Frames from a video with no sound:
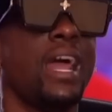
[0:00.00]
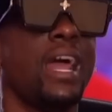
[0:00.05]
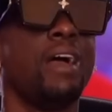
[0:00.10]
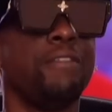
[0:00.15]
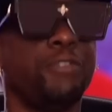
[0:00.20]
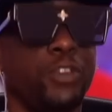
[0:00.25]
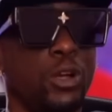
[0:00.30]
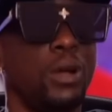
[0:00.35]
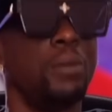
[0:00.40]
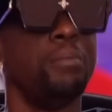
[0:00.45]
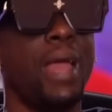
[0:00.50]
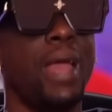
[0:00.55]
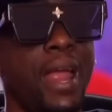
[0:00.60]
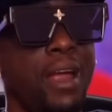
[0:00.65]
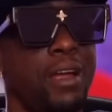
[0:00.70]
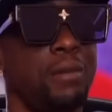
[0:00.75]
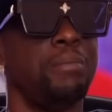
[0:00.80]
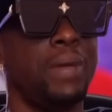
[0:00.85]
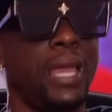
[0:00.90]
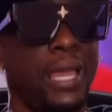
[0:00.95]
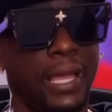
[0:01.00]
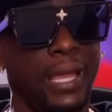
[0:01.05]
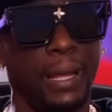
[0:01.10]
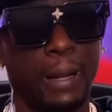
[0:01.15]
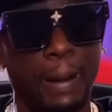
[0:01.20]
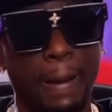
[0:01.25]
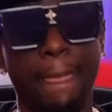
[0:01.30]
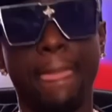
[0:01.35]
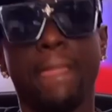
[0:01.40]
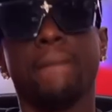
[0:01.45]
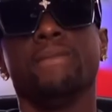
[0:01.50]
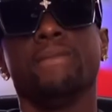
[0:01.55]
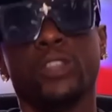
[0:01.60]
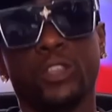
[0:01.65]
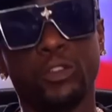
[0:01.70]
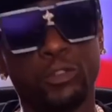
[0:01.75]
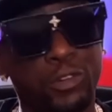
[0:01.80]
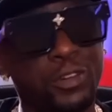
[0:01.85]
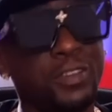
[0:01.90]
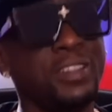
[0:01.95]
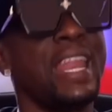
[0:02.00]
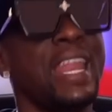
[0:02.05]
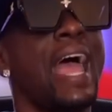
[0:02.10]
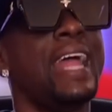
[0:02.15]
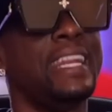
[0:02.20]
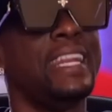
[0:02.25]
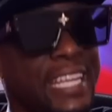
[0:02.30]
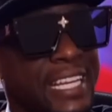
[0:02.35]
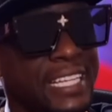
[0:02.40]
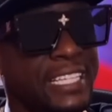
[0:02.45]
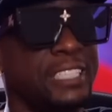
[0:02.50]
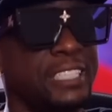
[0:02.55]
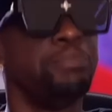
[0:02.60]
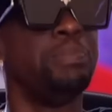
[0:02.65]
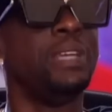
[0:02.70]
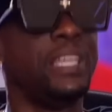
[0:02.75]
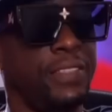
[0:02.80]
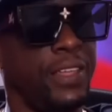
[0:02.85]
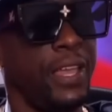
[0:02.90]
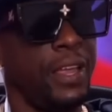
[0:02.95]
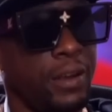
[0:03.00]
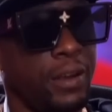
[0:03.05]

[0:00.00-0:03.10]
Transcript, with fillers: now, if you're I'll a married man, party. you do not need to be there.